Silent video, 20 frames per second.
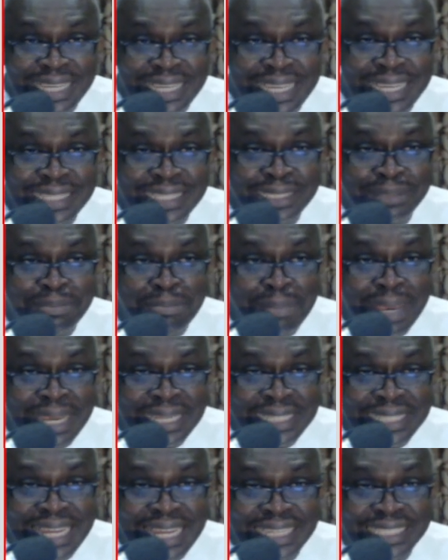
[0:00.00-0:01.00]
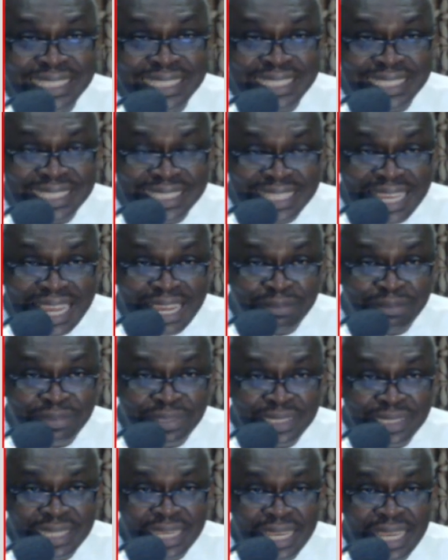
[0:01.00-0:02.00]
It's men that
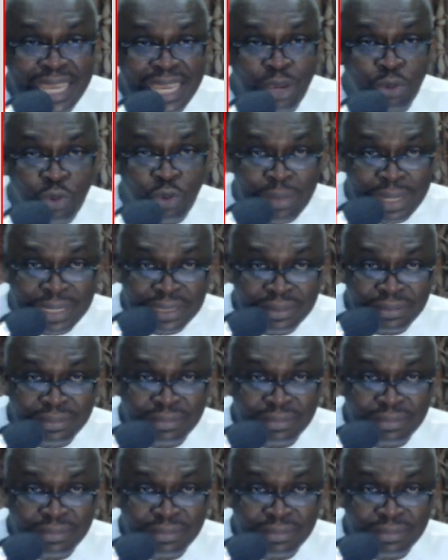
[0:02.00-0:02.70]
deserves a woman.